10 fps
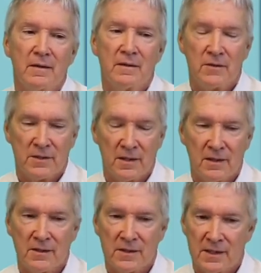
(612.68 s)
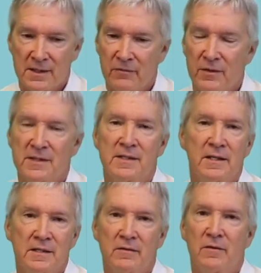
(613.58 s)
there's a different
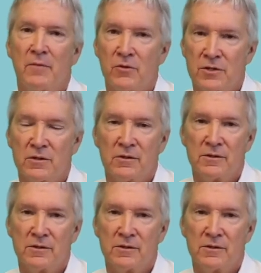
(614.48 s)
sense of emotional